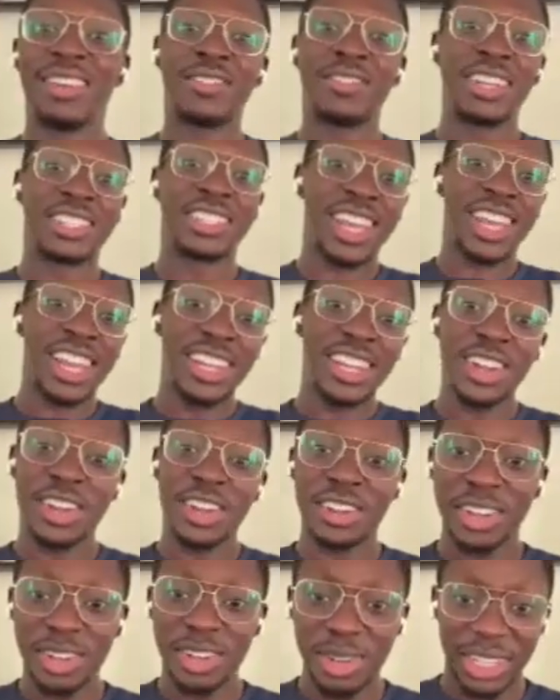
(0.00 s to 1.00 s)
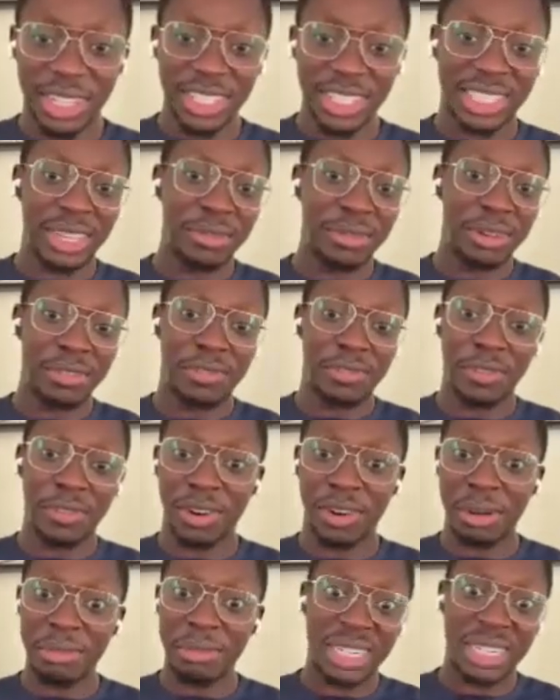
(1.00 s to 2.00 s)
If there's any other Luke in
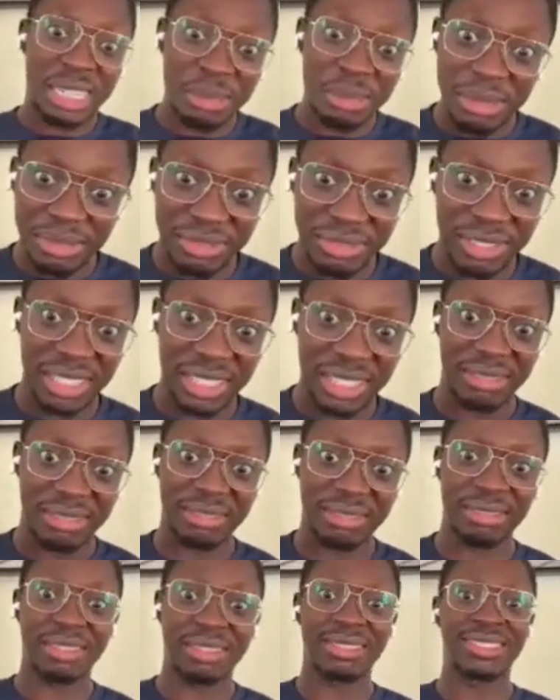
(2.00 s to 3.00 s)
74, I'm coming for him.